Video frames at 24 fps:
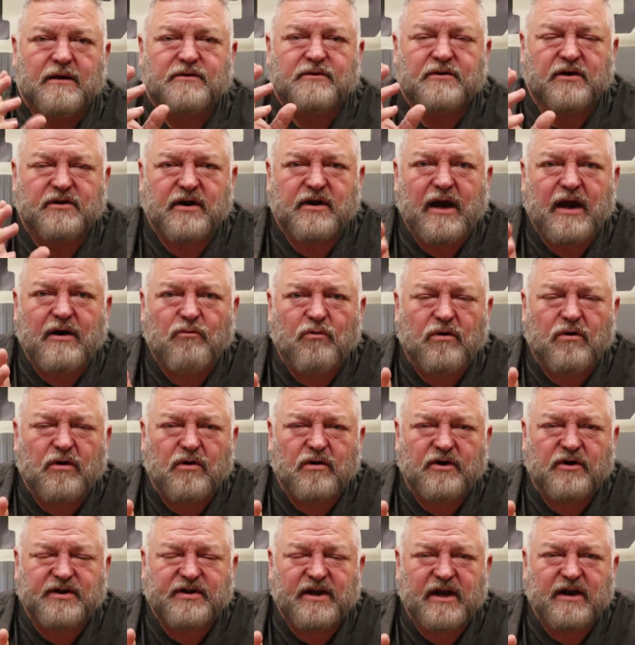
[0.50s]
Today we're
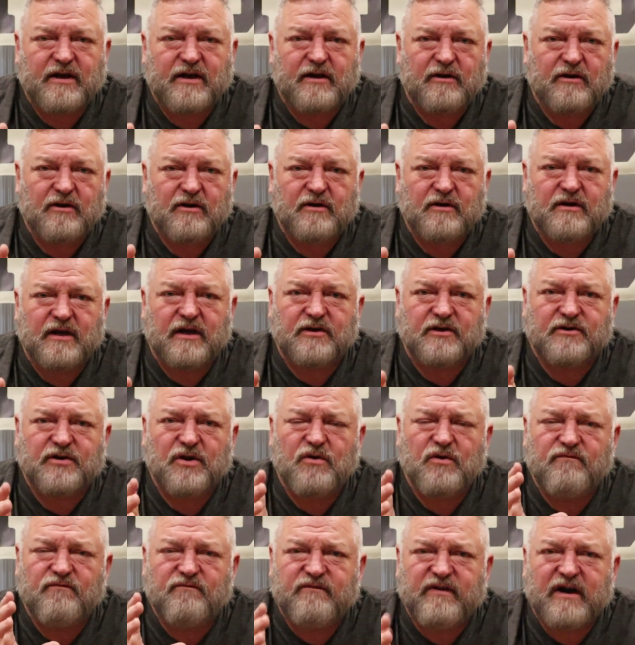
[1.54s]
going to take a look at
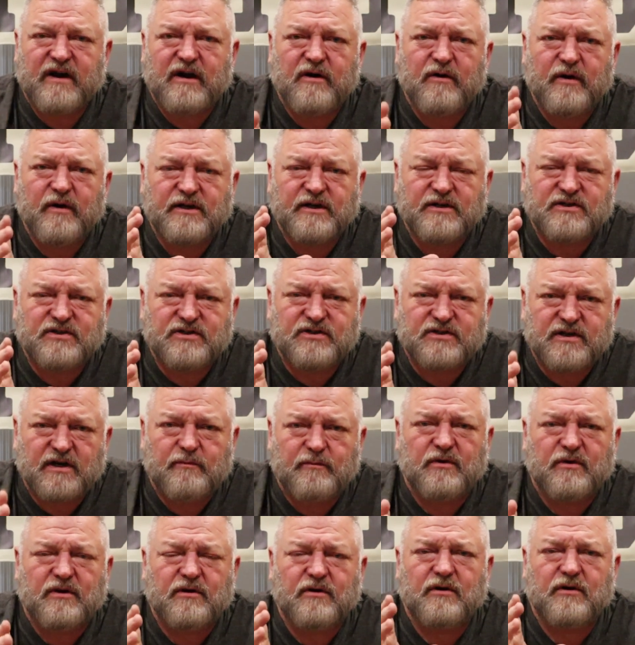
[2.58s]
two very
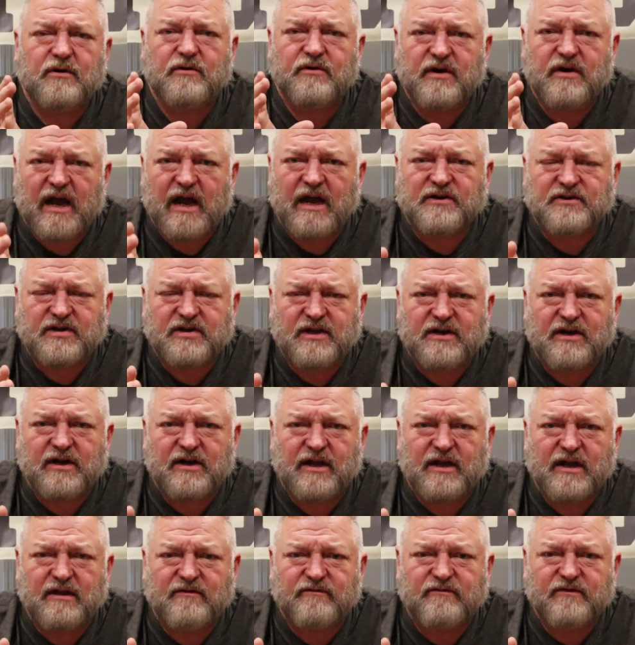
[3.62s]
similar
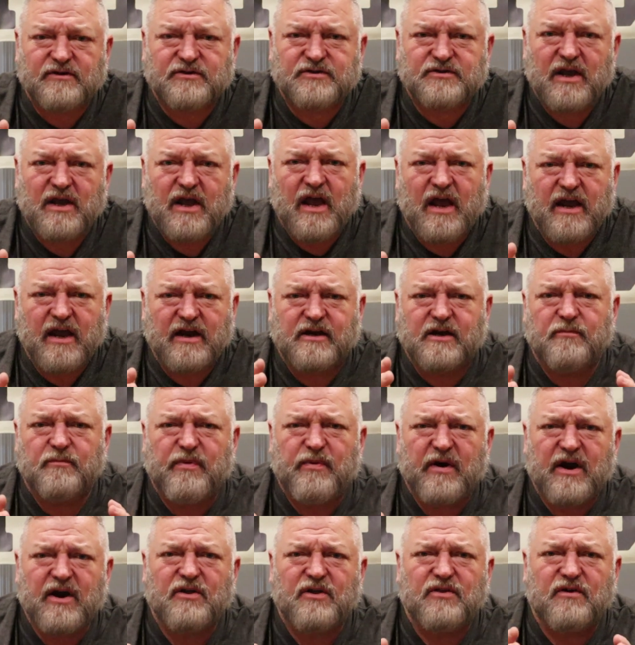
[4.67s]
1911s and
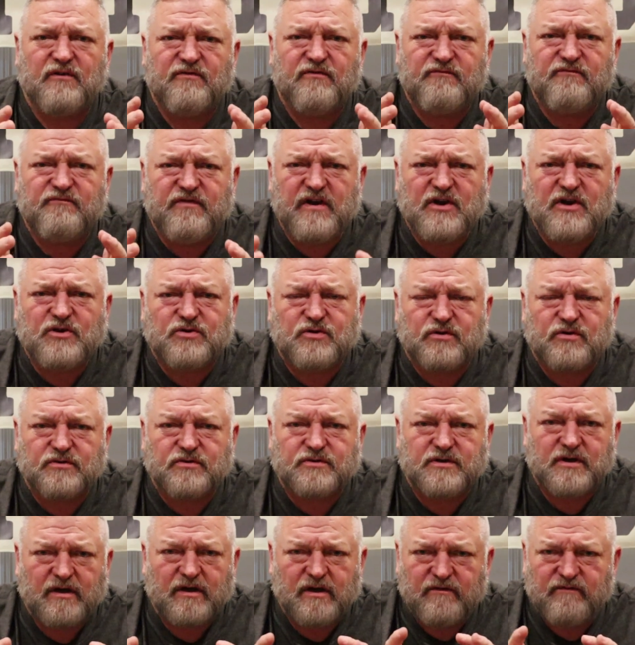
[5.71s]
compare the
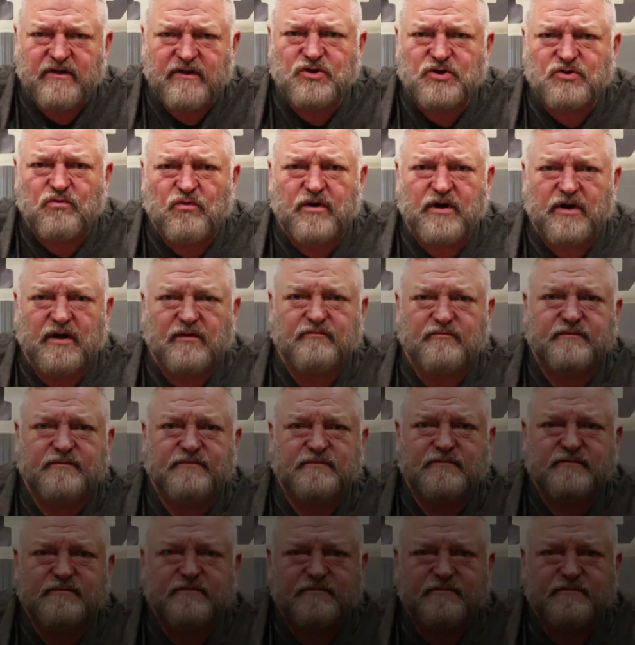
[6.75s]
features of each one of them.